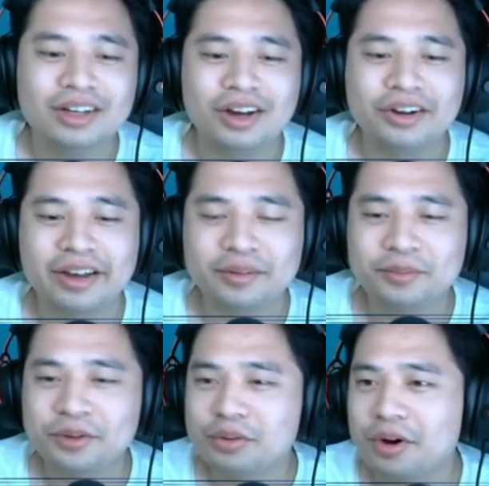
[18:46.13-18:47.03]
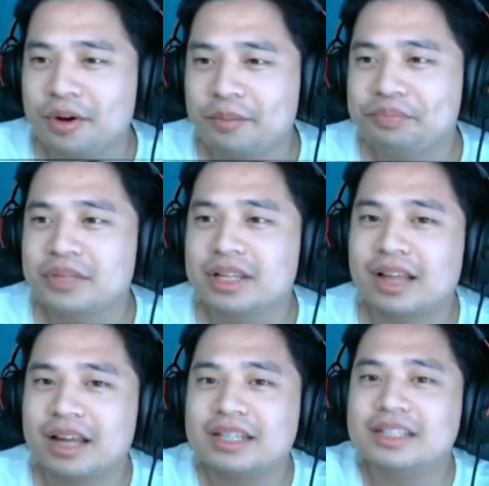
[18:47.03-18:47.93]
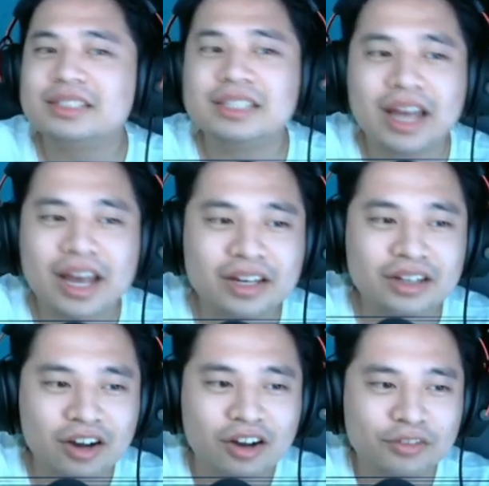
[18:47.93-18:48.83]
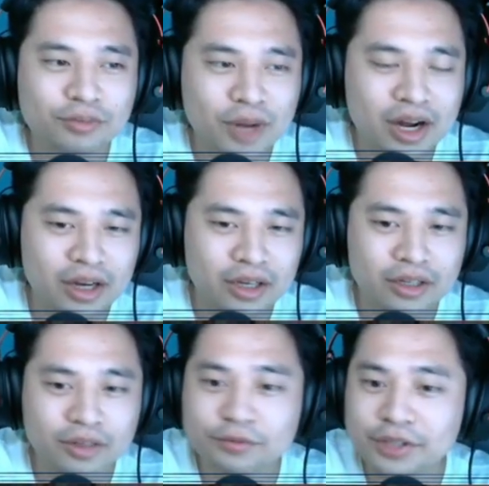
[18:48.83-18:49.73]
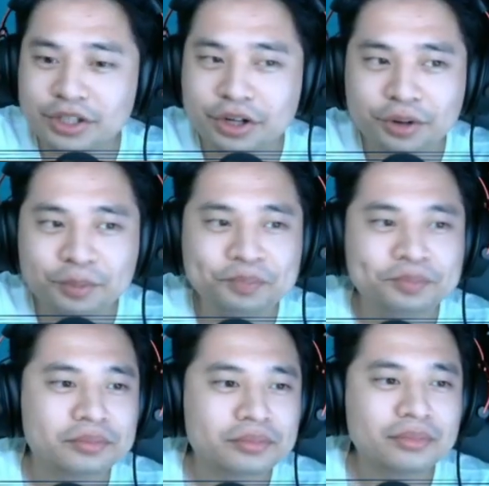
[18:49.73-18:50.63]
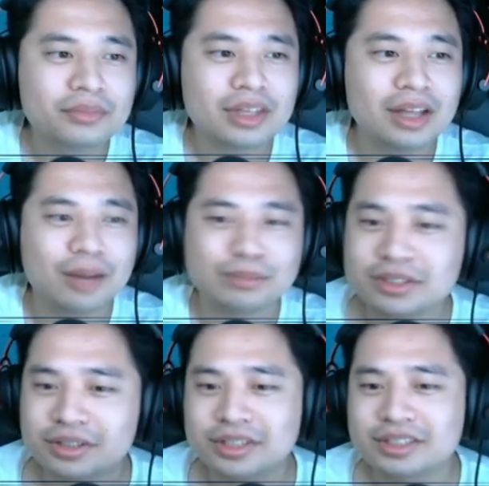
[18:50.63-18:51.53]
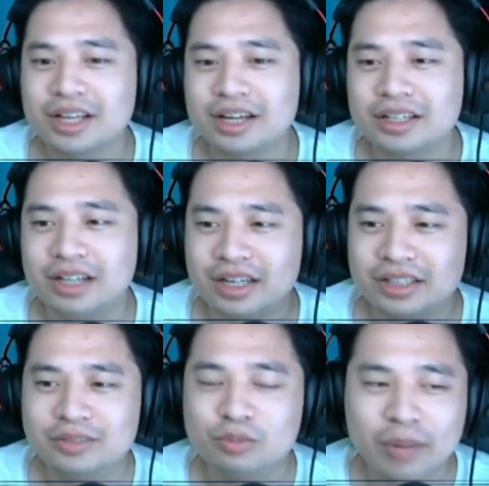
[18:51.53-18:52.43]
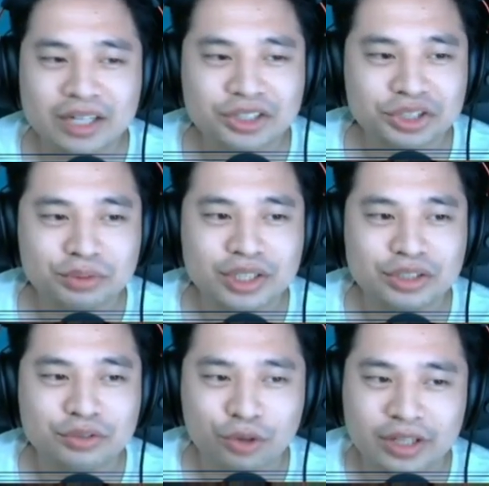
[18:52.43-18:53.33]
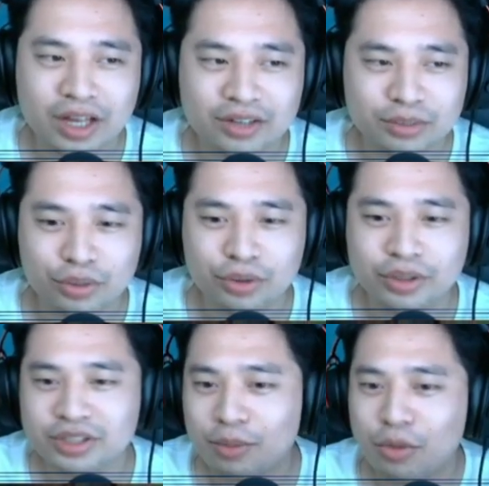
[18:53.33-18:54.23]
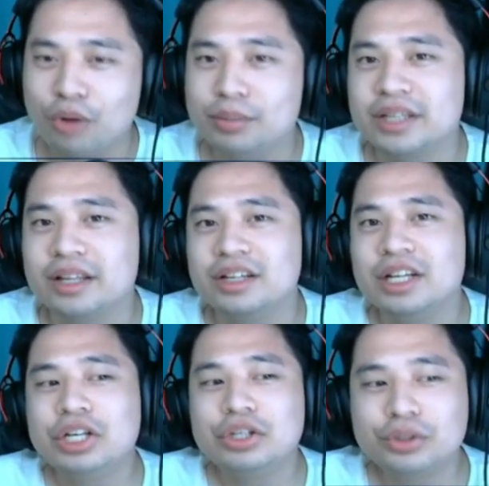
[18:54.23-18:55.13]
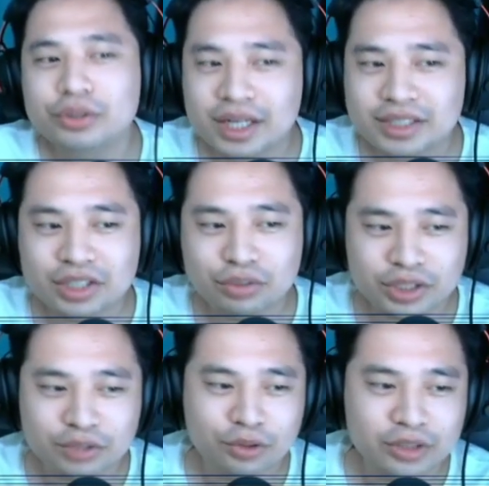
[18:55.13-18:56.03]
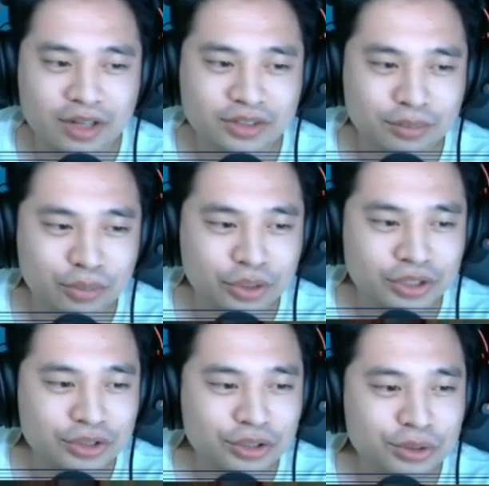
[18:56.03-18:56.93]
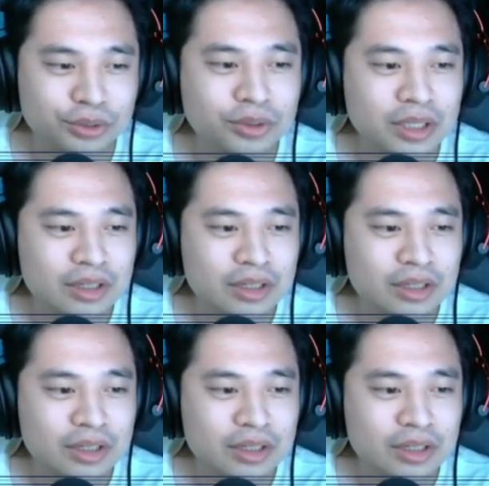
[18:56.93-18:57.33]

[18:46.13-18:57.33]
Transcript: Okay, well, that is the end of my video. I'm still excited. I managed to reach 4,000 points. I'm hoping that you guys can reach 4,000 points too.